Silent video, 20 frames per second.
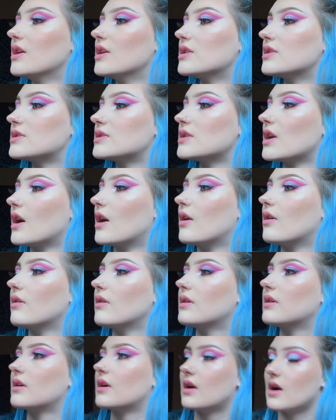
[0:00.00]
So
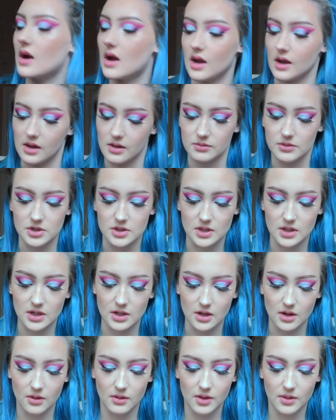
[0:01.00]
I am just gonna
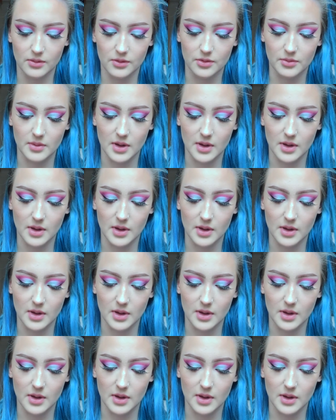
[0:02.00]
go in with